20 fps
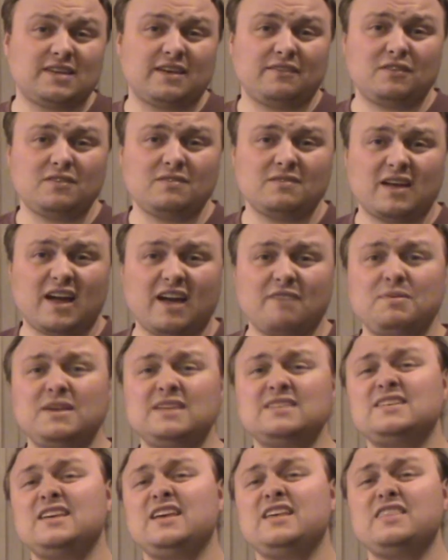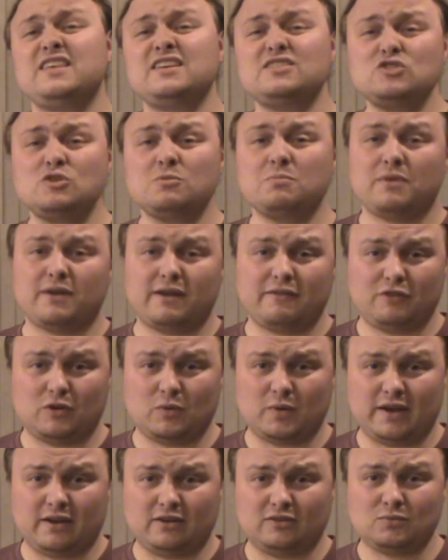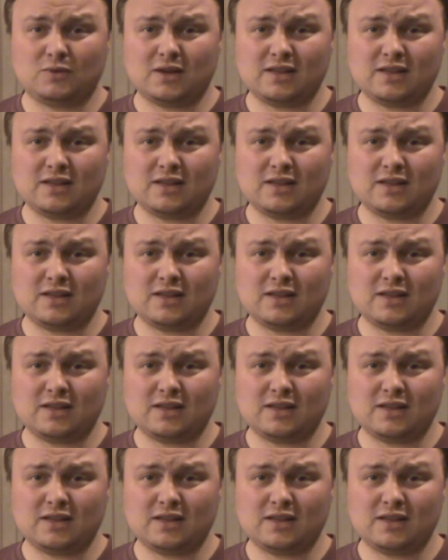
seven, I've been seeing this number everywhere as